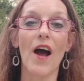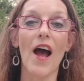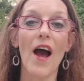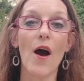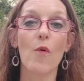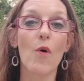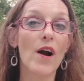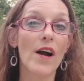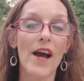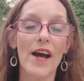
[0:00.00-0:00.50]

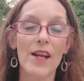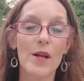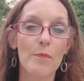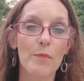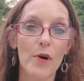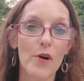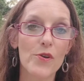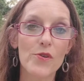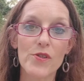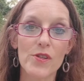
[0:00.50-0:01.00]
What kind of
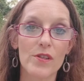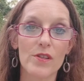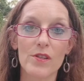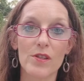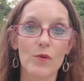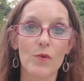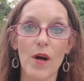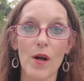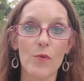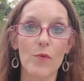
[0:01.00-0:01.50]
person
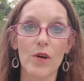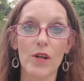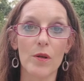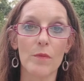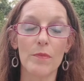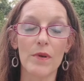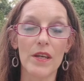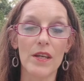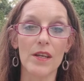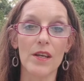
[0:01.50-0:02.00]
do I want to
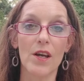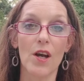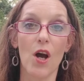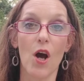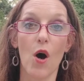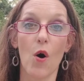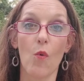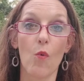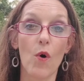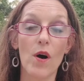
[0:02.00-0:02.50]
be?
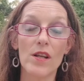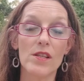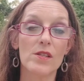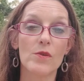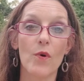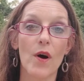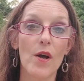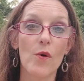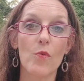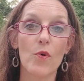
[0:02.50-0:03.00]
What
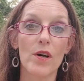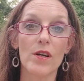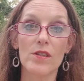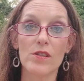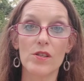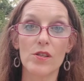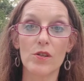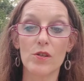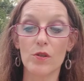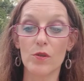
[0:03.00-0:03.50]
do I want
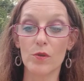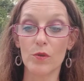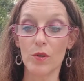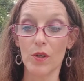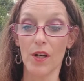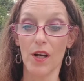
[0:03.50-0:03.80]
to,